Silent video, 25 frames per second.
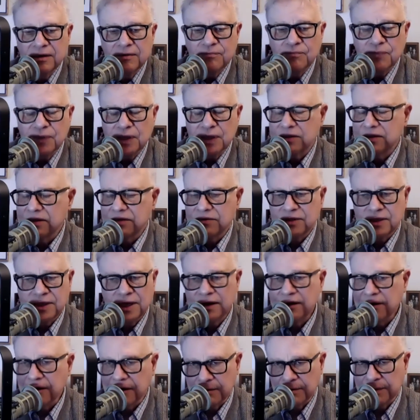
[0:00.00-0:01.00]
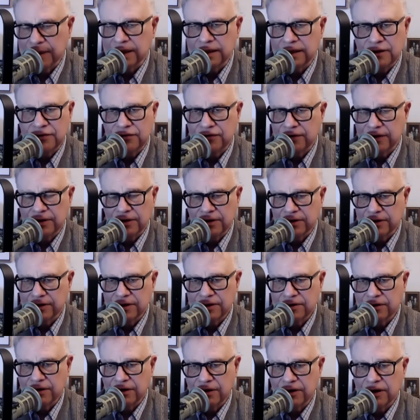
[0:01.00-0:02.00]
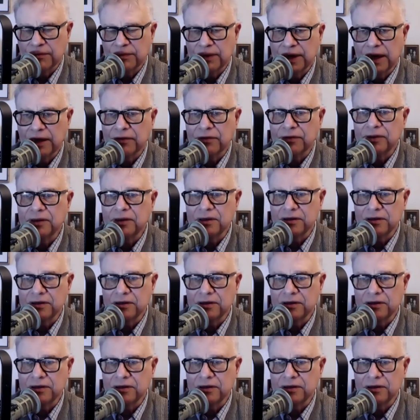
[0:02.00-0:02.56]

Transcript: It's terribly difficult to talk about